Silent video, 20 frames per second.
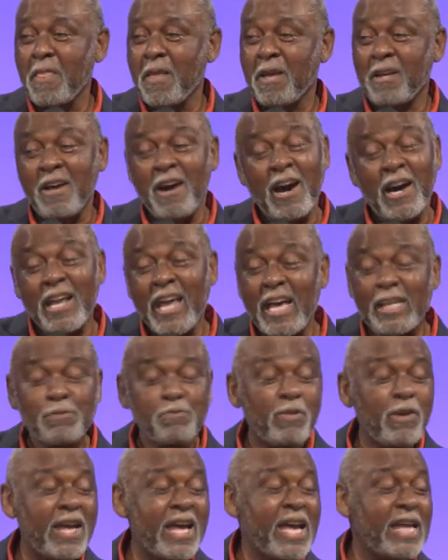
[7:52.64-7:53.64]
God has
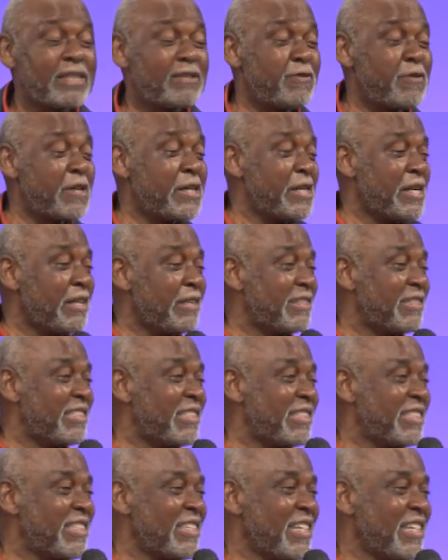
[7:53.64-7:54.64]
plans for
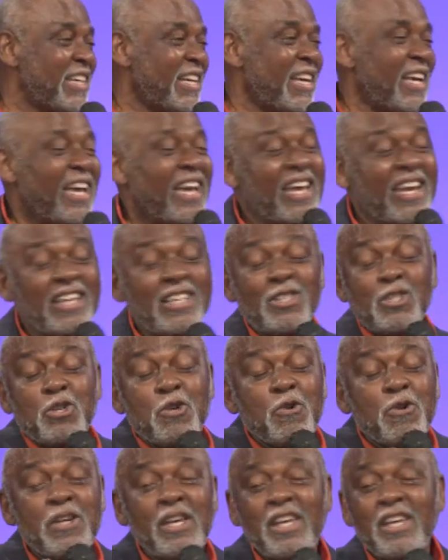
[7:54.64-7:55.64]
us. And in
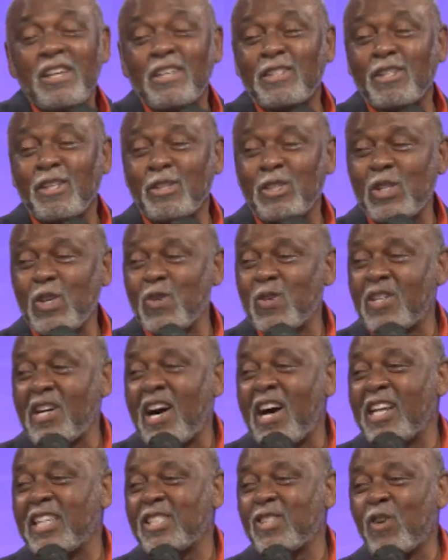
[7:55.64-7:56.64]
two years or so,
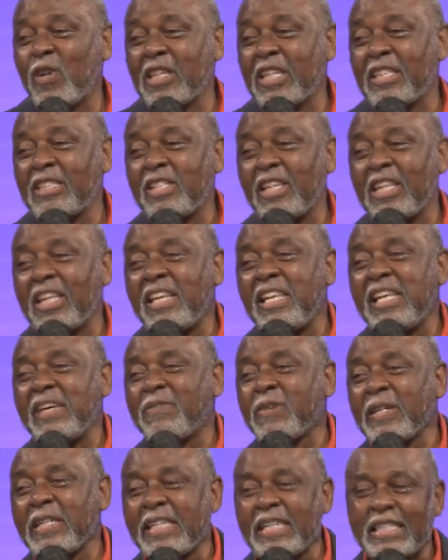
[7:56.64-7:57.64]
God is going to, to
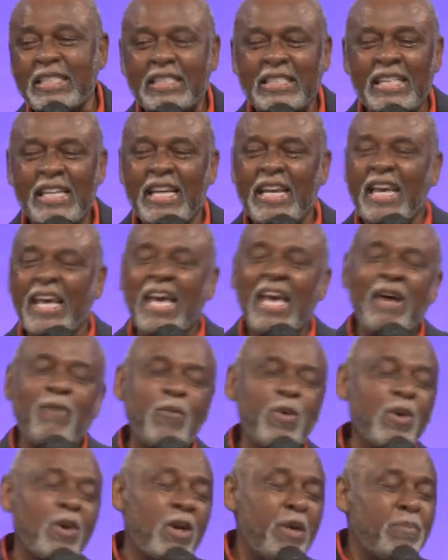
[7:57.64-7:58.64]
deliver us, and
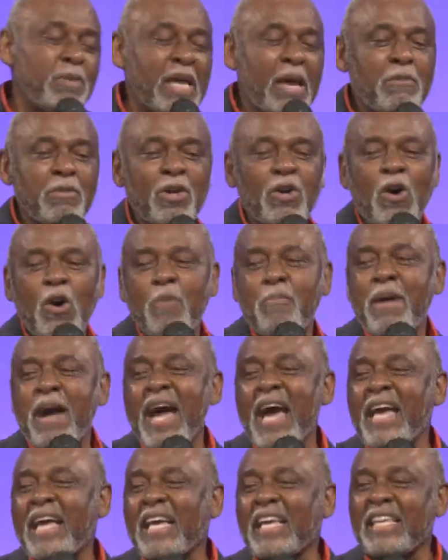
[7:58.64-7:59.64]
we're going to be able to go
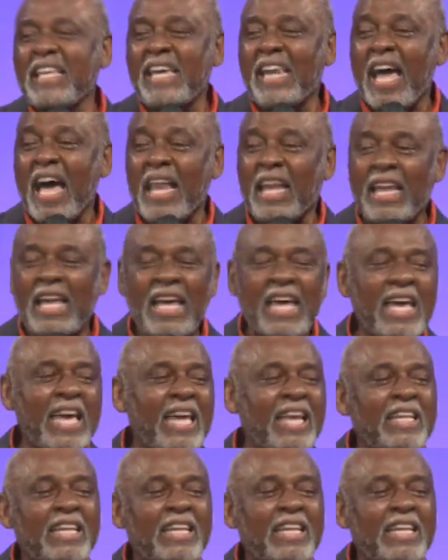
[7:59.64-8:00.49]
back and get our land,